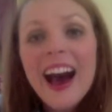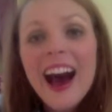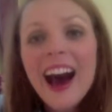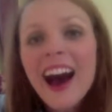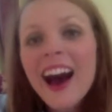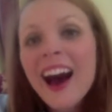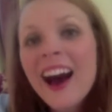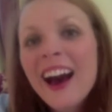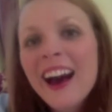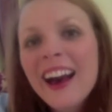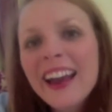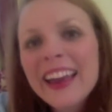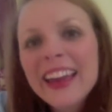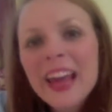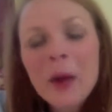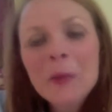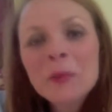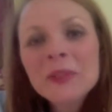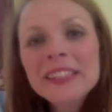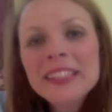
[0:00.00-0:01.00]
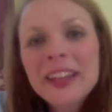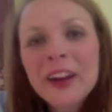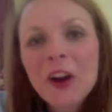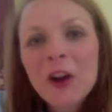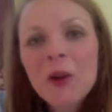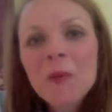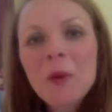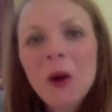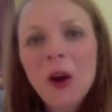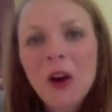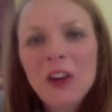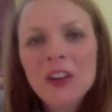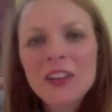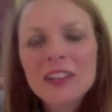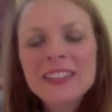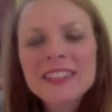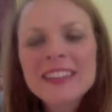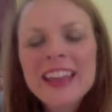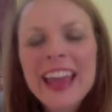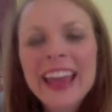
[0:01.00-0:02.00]
Hi, I'm Sarah
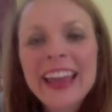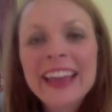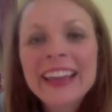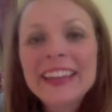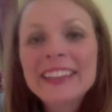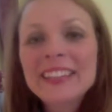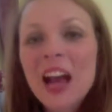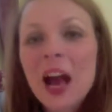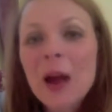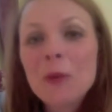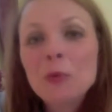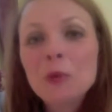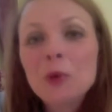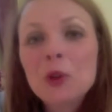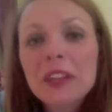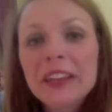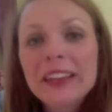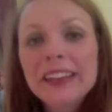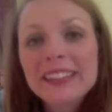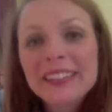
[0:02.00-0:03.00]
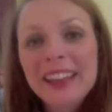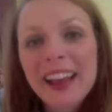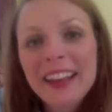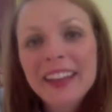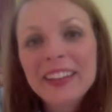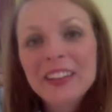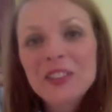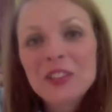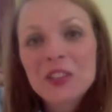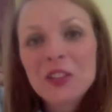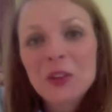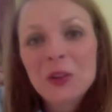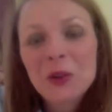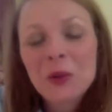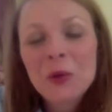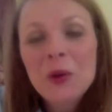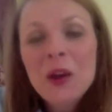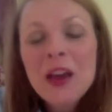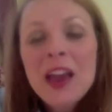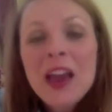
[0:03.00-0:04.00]
Martin, and I'm really excited
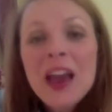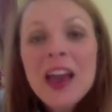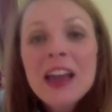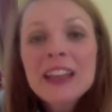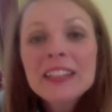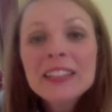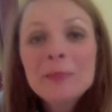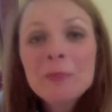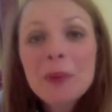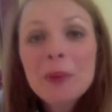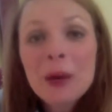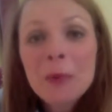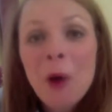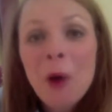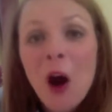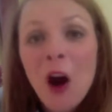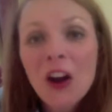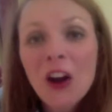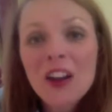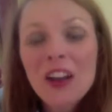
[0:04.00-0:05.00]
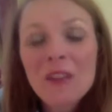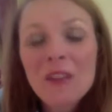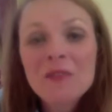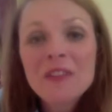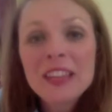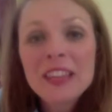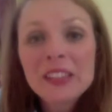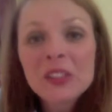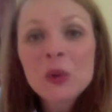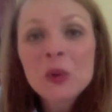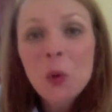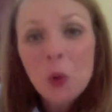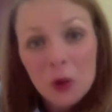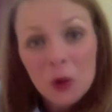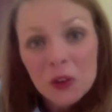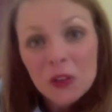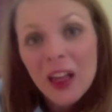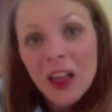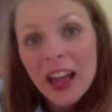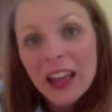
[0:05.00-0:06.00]
to be a part of this
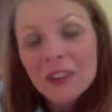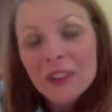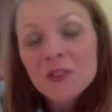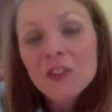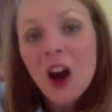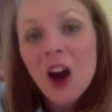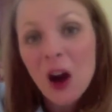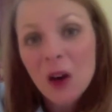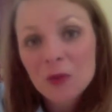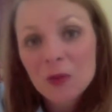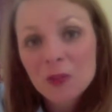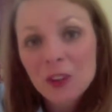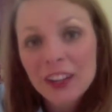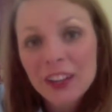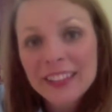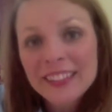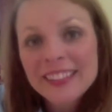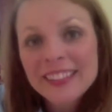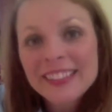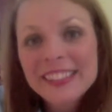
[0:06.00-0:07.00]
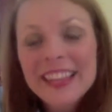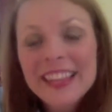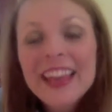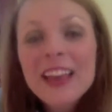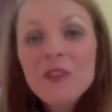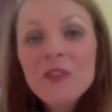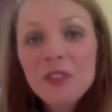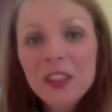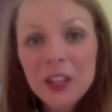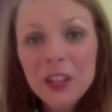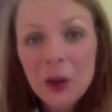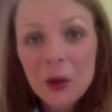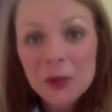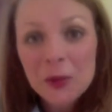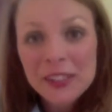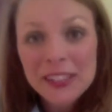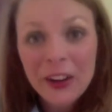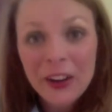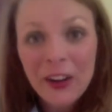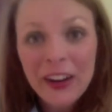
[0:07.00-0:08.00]
Quarter Life Conference video
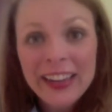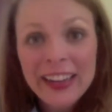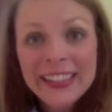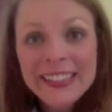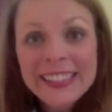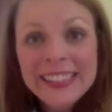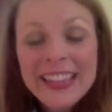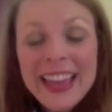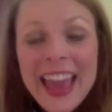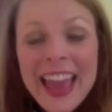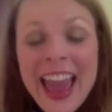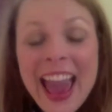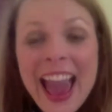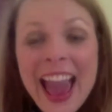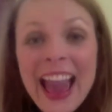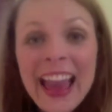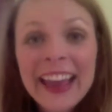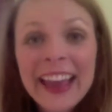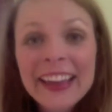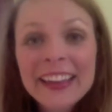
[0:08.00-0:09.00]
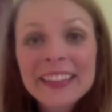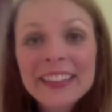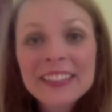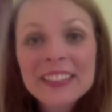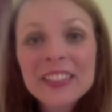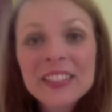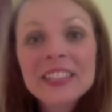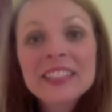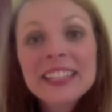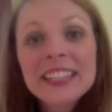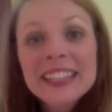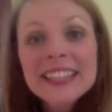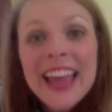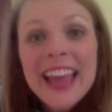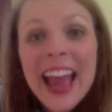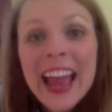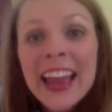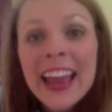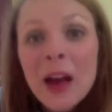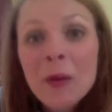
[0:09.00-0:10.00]
series. And
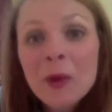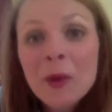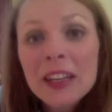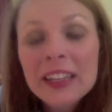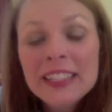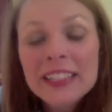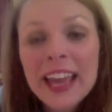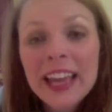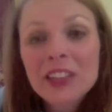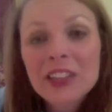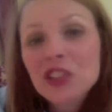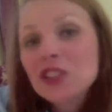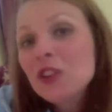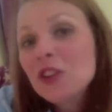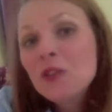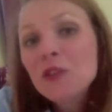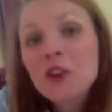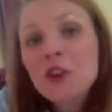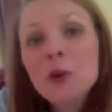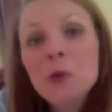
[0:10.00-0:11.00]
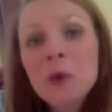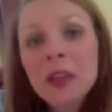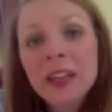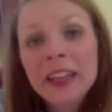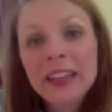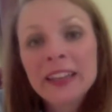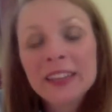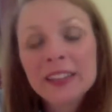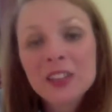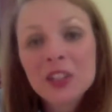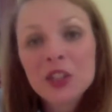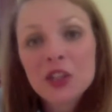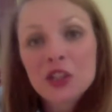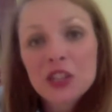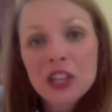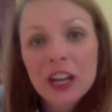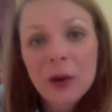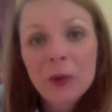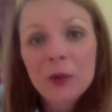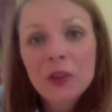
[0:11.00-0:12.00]
today I'm going to take just a few minutes to
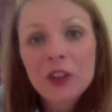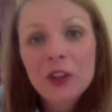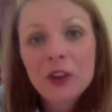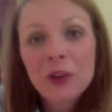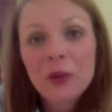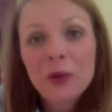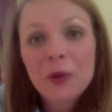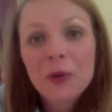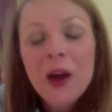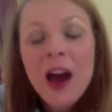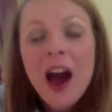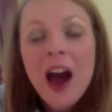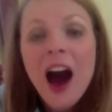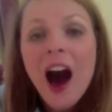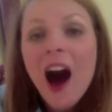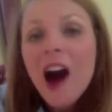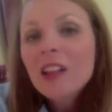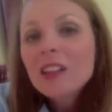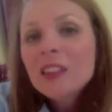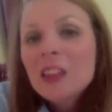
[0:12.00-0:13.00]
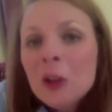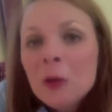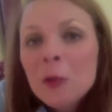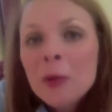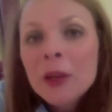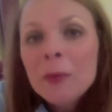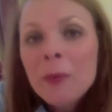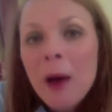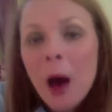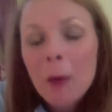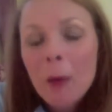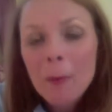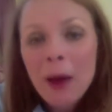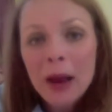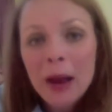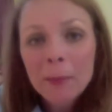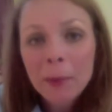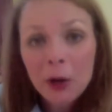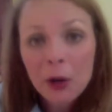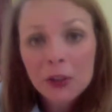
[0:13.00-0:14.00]
share with you a little bit about
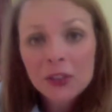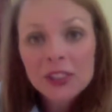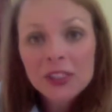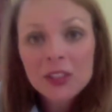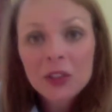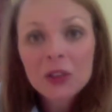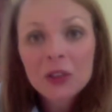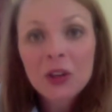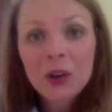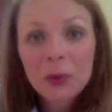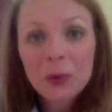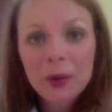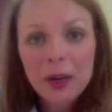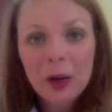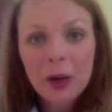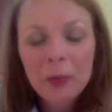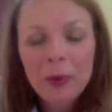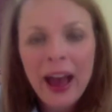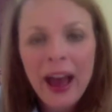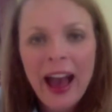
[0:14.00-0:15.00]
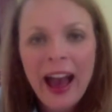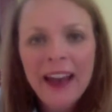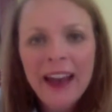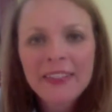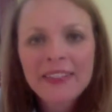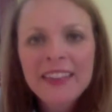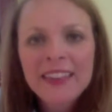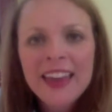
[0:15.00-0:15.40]
my personal career path